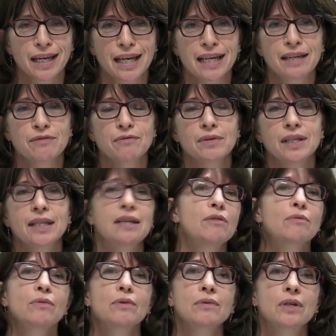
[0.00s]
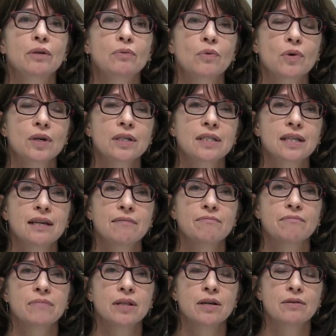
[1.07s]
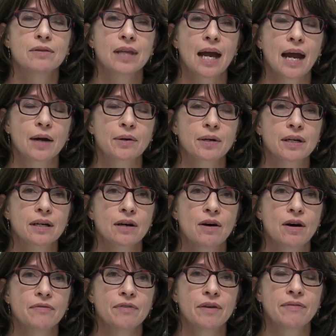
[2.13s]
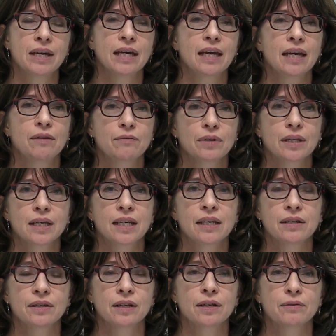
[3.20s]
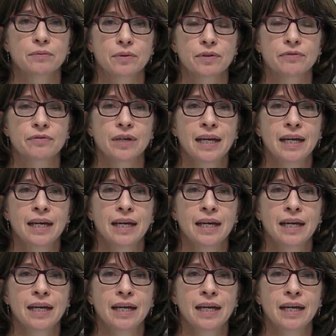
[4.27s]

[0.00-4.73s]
It can really ruin a warranty, blow the aggregate off of it, and really kill a roof.